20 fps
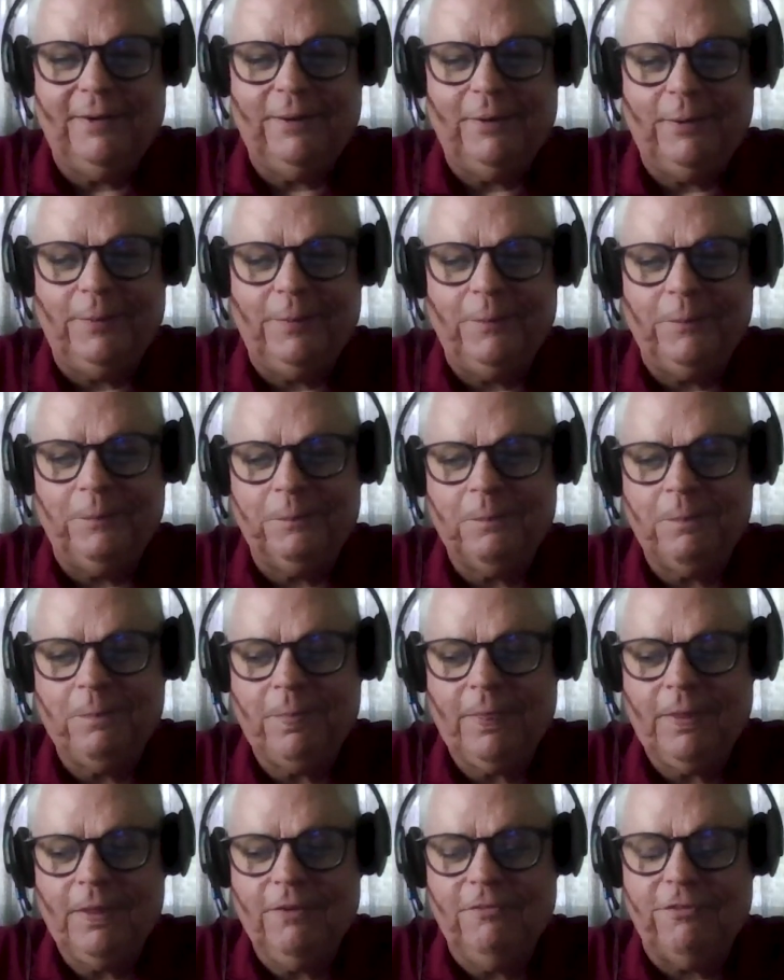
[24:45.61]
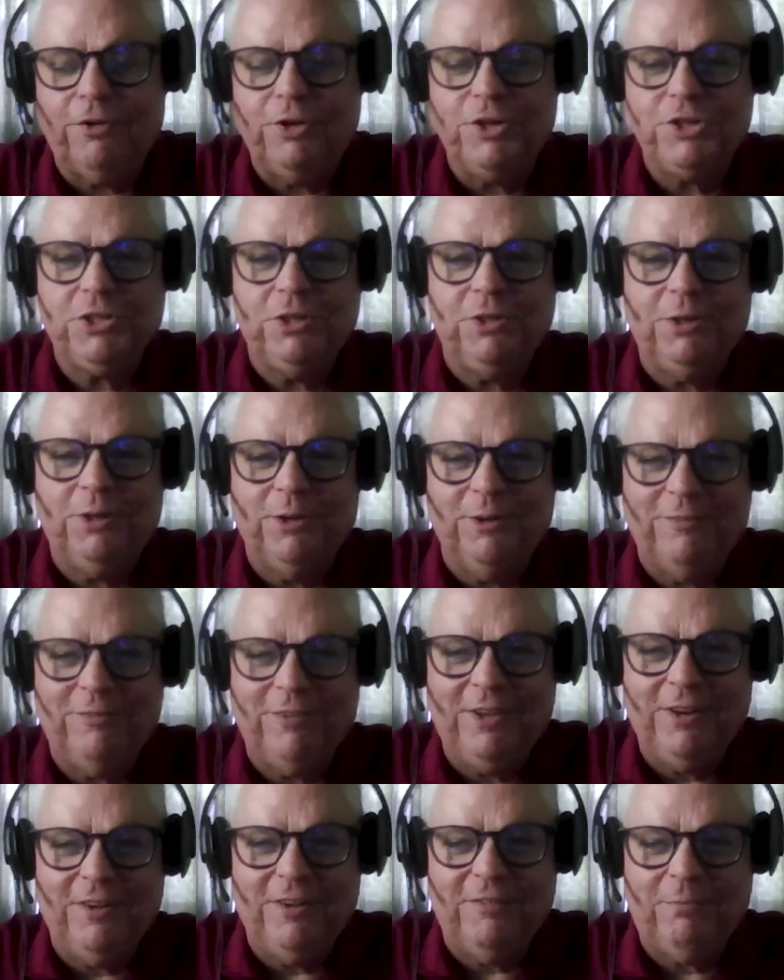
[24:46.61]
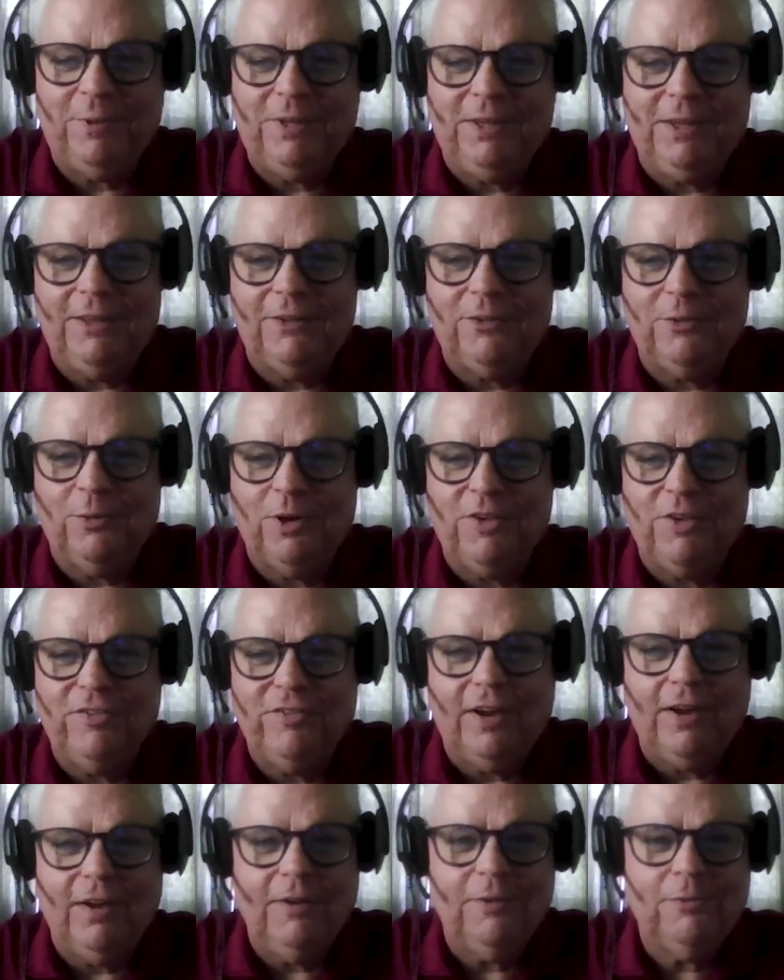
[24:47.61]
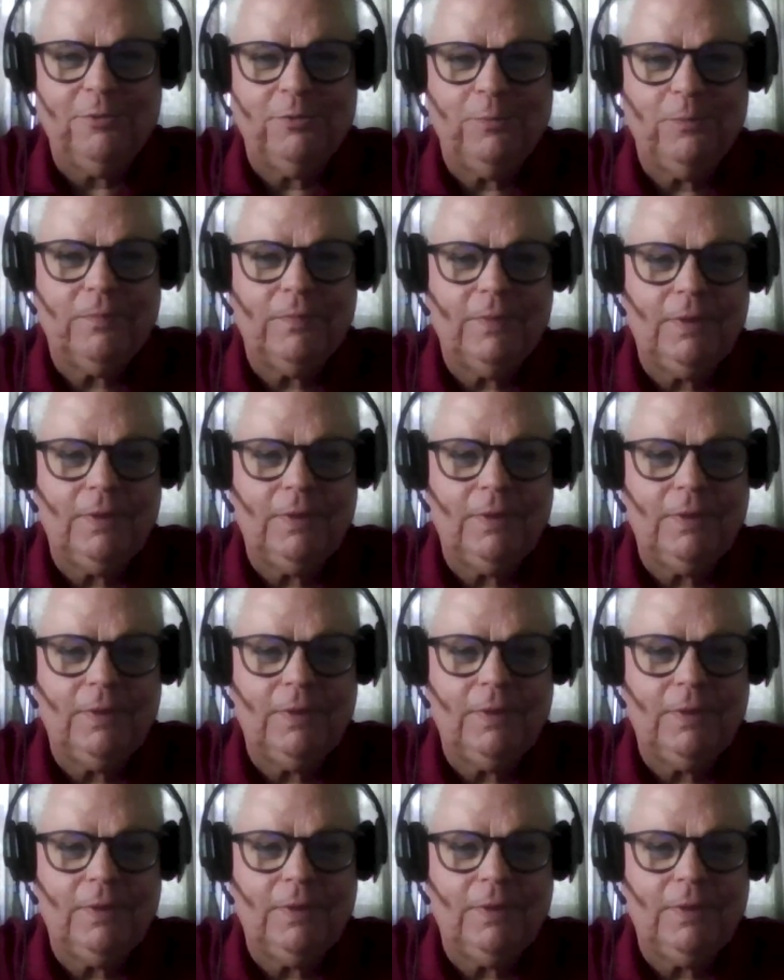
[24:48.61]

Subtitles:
uh, version of NFPA 25.